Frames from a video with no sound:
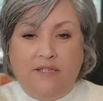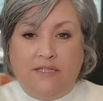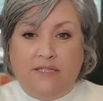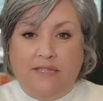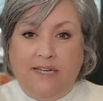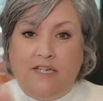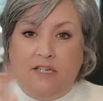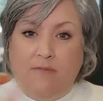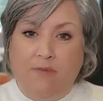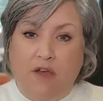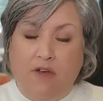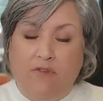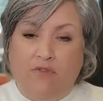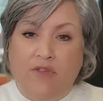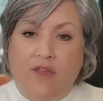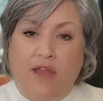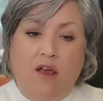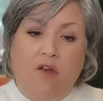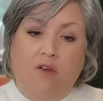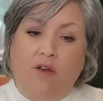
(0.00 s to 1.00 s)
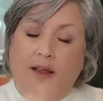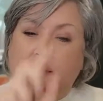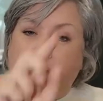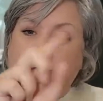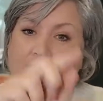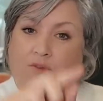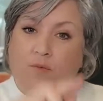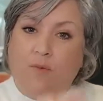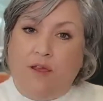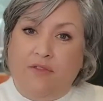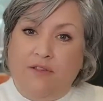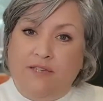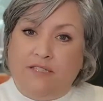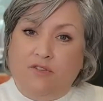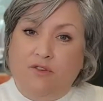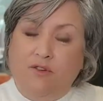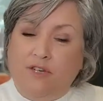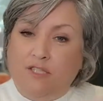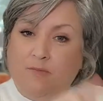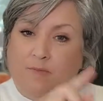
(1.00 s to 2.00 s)
this link to be over there and I like the way
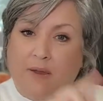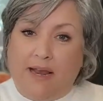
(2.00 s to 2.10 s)
this looks,